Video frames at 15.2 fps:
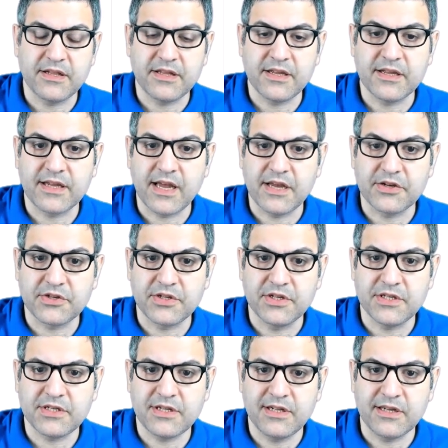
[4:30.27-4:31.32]
in case
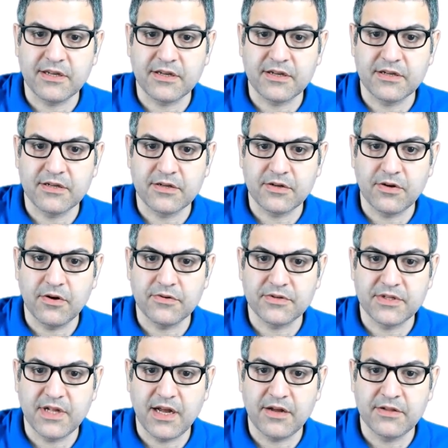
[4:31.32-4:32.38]
this link goes
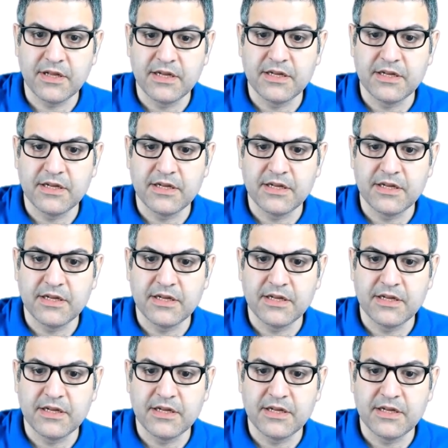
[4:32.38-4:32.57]
down,